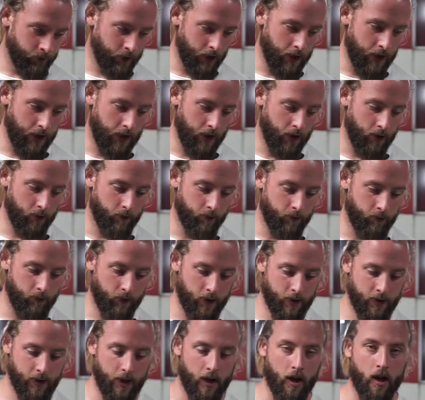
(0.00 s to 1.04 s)

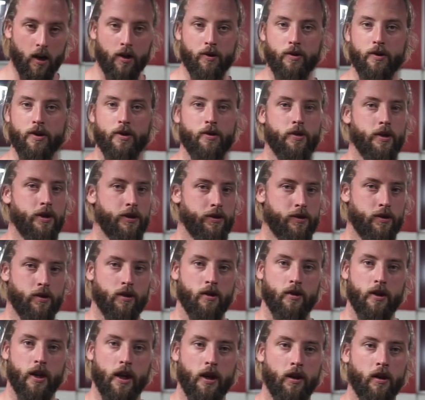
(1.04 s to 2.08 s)
let's say 100
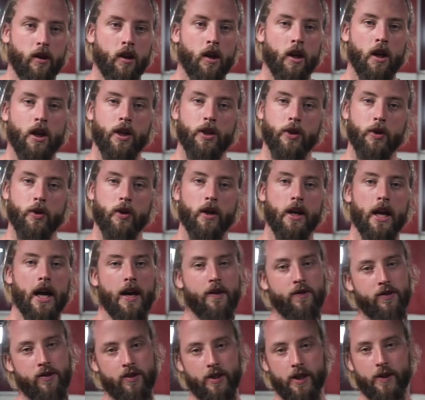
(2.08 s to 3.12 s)
trees, then you can
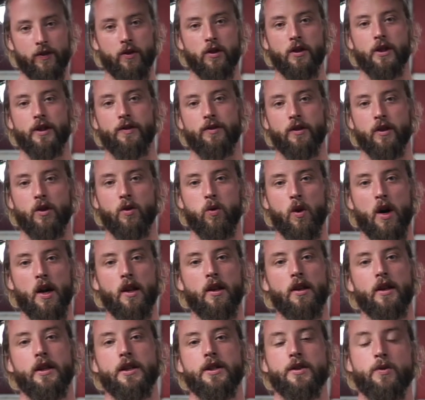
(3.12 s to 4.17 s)
have several different
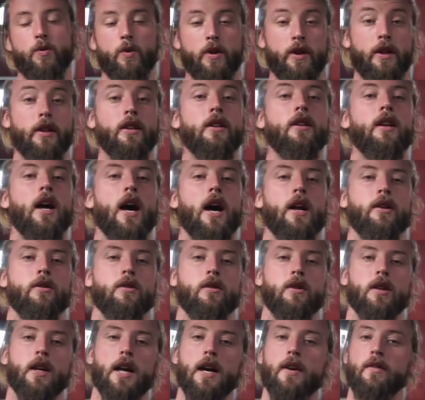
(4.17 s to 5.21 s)
qualities within that.
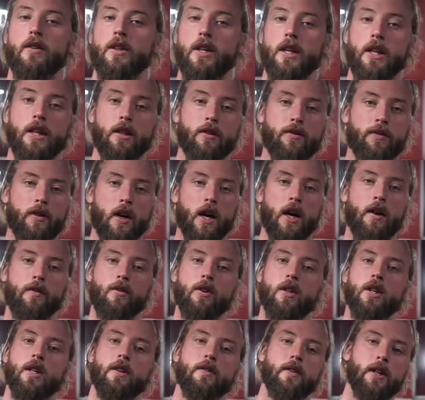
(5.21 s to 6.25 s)
You can have an 85,
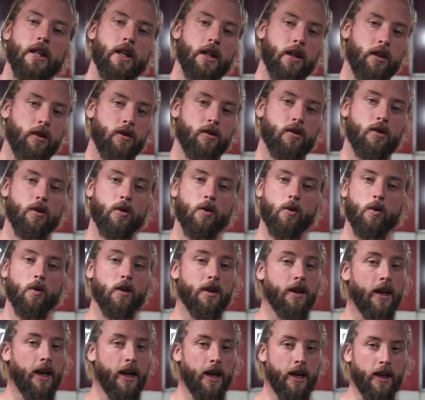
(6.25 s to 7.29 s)
you can have an 82,
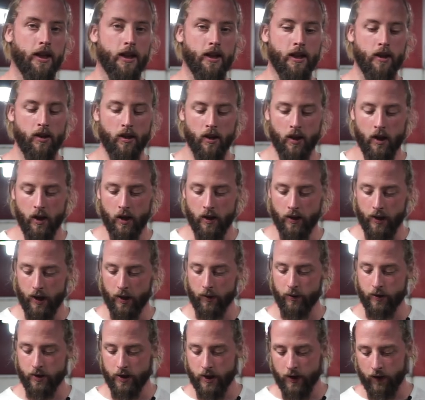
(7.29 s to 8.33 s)
an 80,
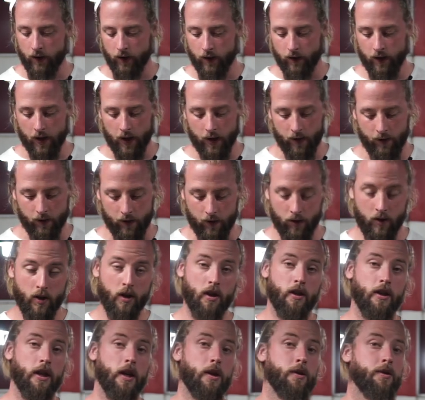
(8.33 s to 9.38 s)
down to 75,
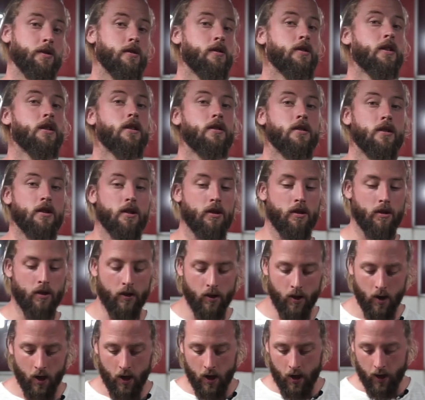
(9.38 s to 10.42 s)
down to 60,
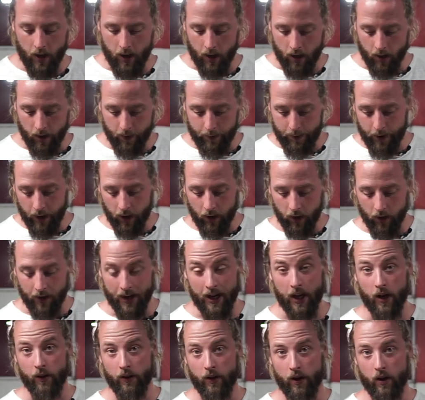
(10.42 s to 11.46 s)
depending on
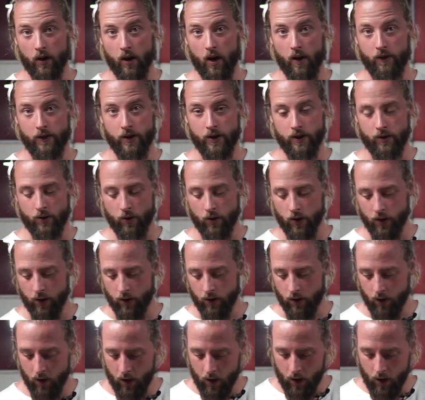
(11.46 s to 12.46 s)
how that coffee is sorted.